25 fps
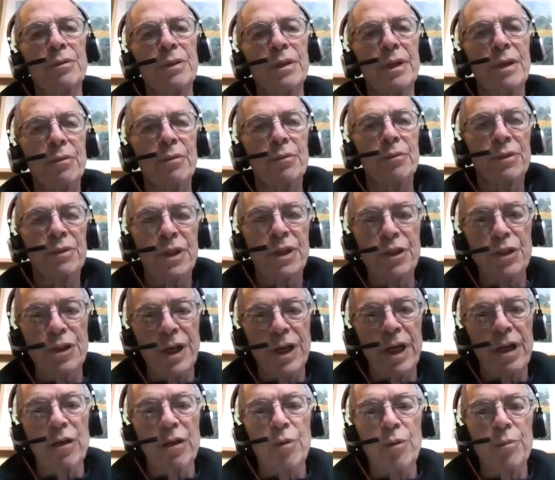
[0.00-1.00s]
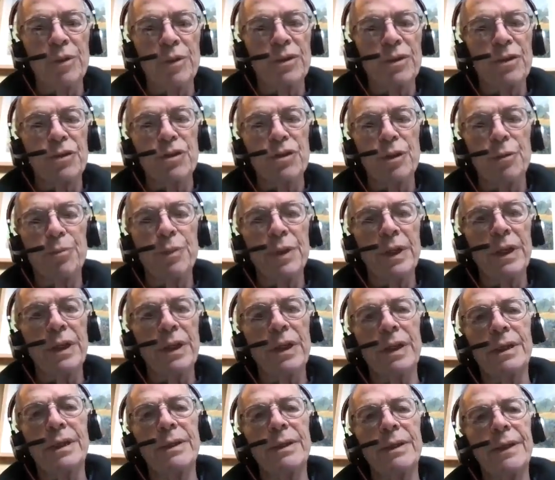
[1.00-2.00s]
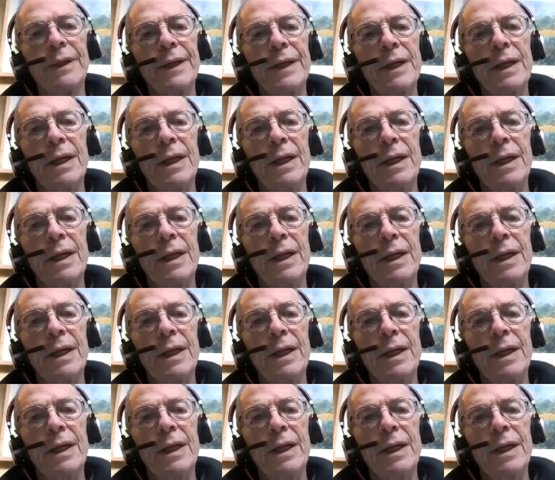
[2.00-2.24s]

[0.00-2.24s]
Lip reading: I was in jail in Mississippi and